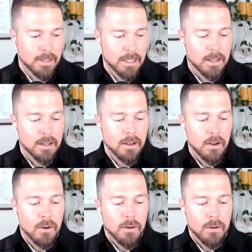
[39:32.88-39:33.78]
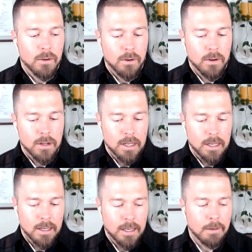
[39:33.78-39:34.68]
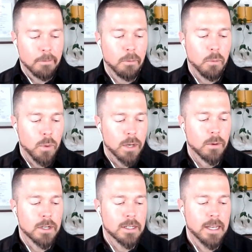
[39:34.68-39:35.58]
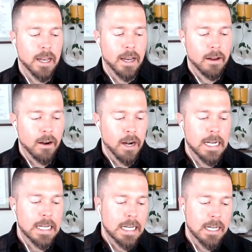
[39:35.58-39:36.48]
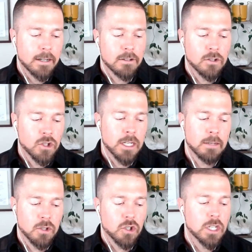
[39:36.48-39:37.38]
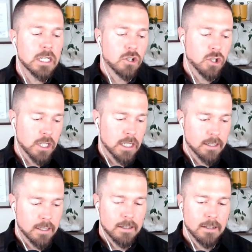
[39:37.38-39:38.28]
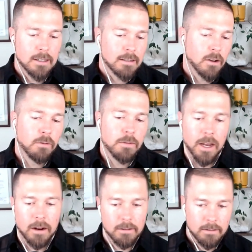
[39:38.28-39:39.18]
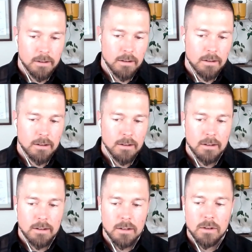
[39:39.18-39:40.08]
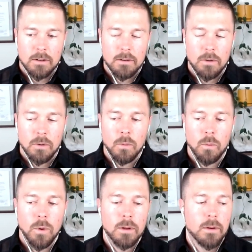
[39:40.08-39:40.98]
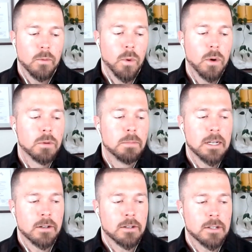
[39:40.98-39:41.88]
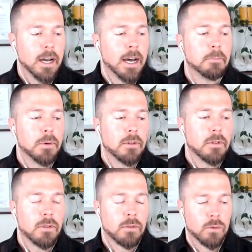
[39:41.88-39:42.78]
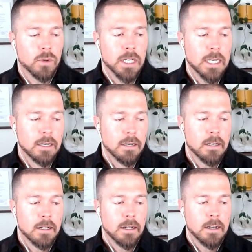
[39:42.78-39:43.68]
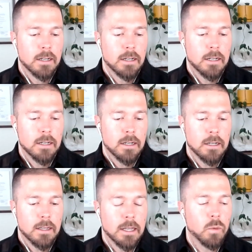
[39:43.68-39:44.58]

If we were to say, all right, here's GM's cheat sheet to self care, what, what would be your top three that we can give to our listeners?